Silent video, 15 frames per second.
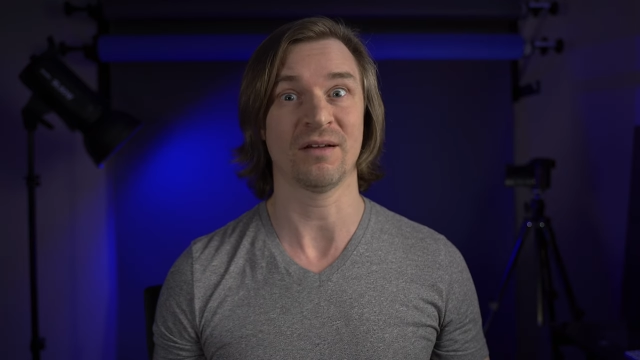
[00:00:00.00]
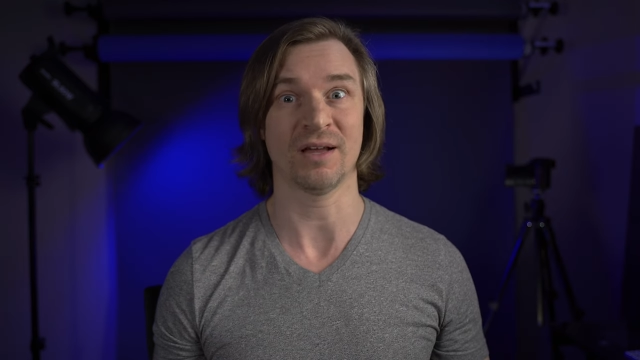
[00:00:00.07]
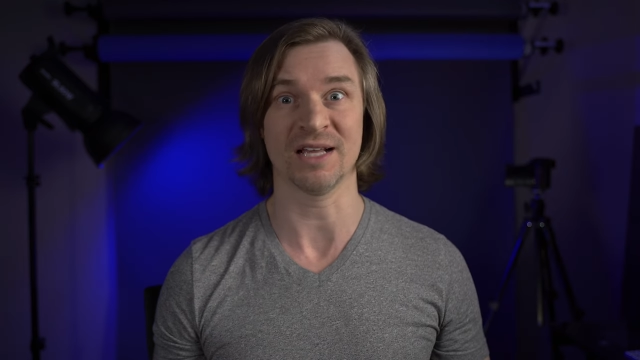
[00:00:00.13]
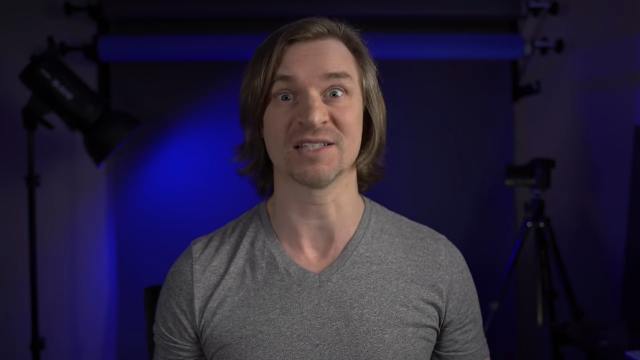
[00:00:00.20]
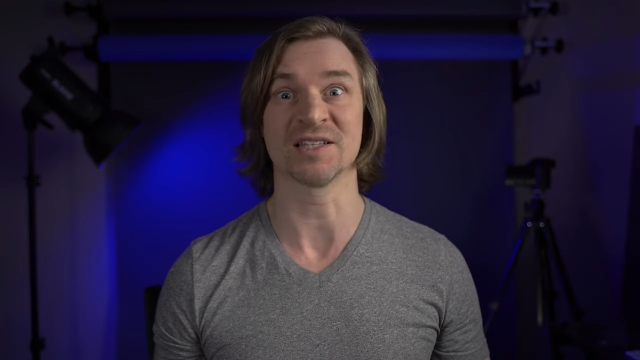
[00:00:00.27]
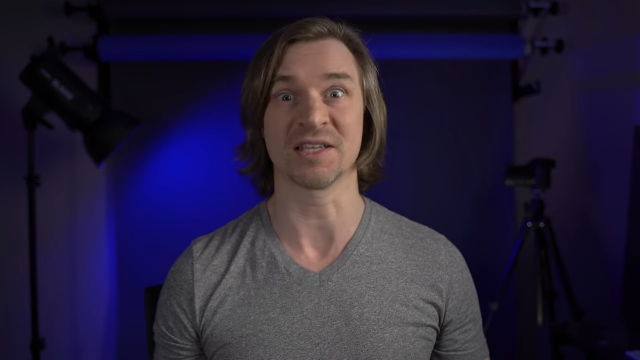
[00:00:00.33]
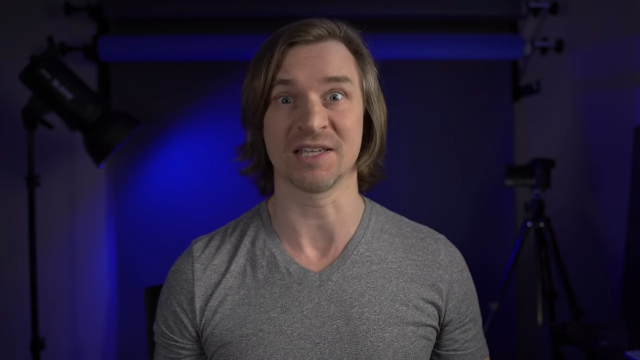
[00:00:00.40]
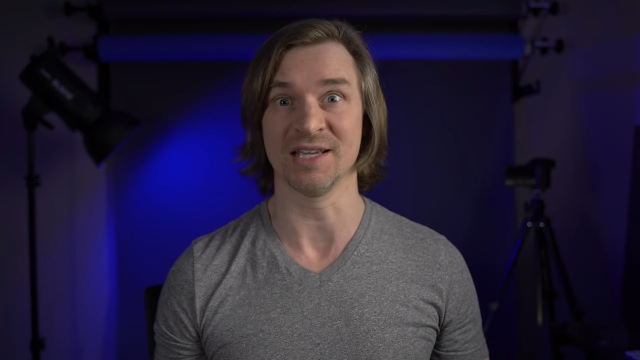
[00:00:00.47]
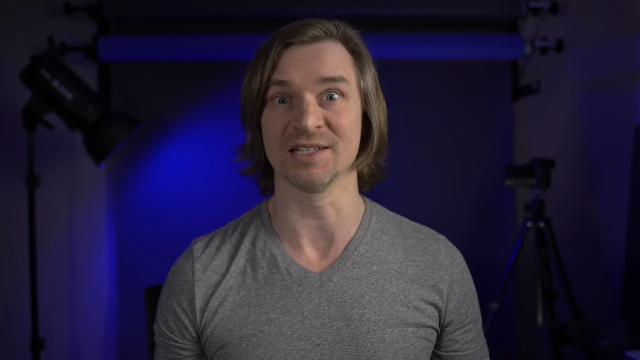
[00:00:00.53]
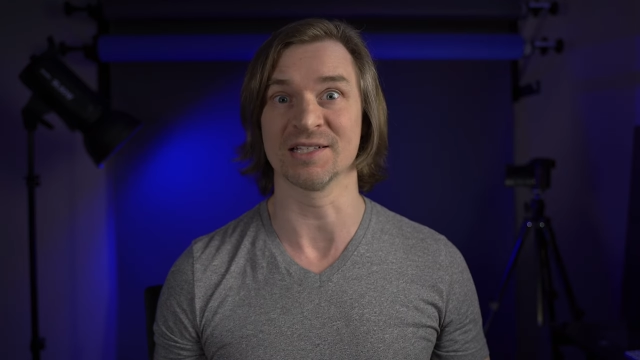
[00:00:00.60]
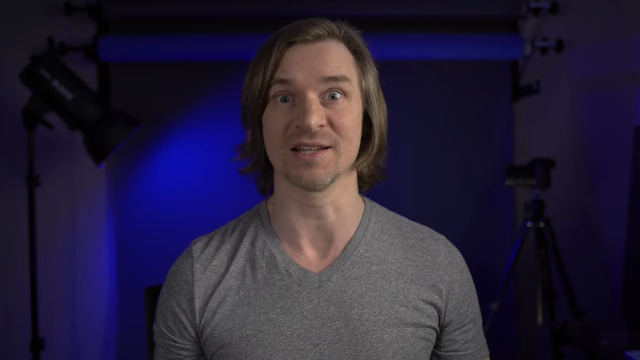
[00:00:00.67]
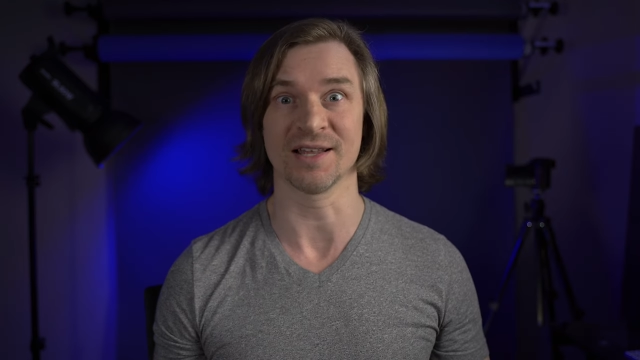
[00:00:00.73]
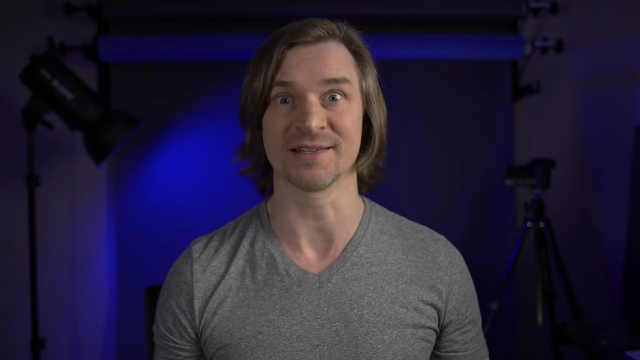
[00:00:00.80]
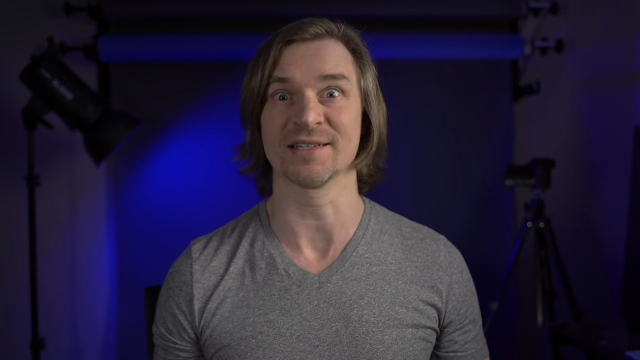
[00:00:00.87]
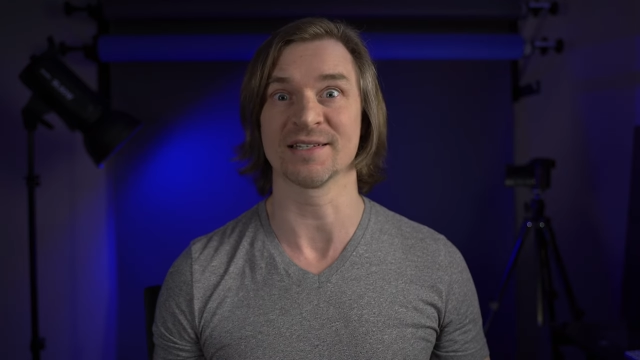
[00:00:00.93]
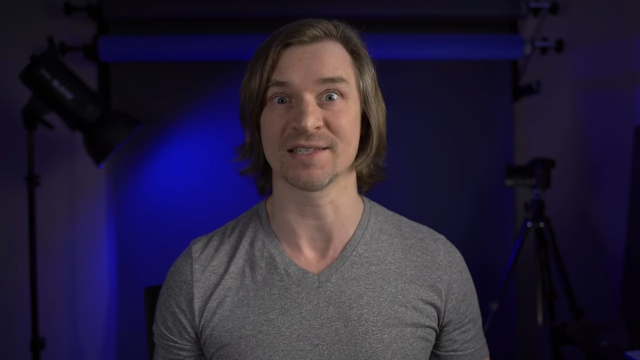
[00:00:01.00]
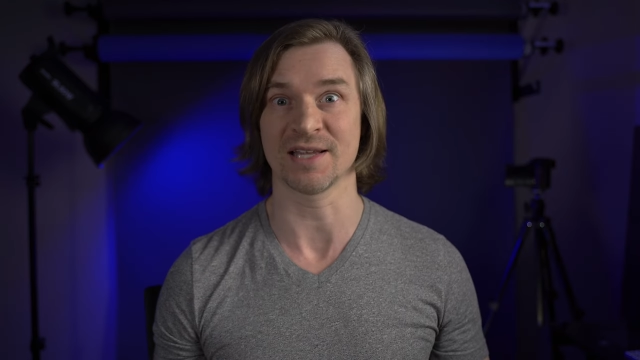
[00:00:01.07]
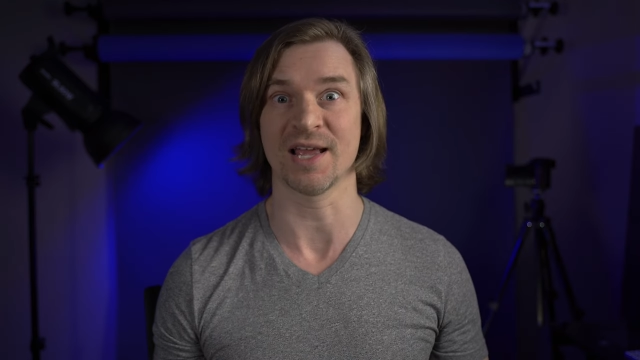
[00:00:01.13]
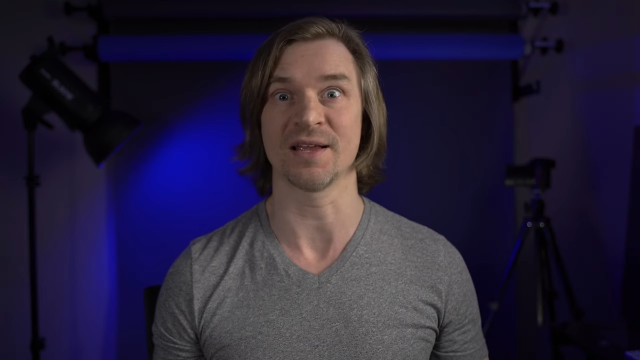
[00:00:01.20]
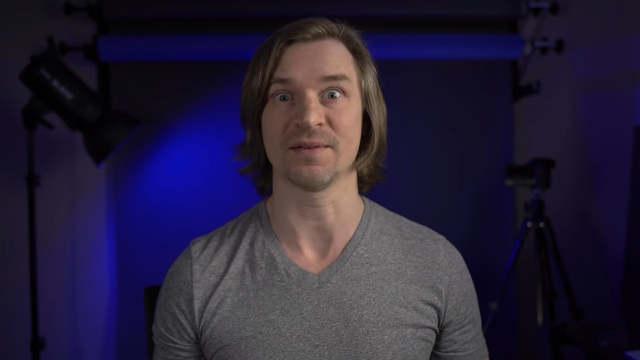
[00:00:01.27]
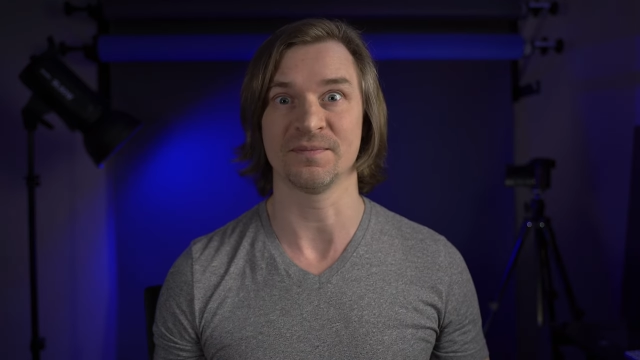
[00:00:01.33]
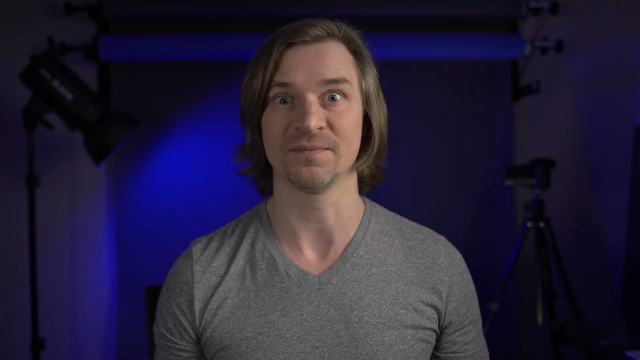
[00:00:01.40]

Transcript: as the kids like to say.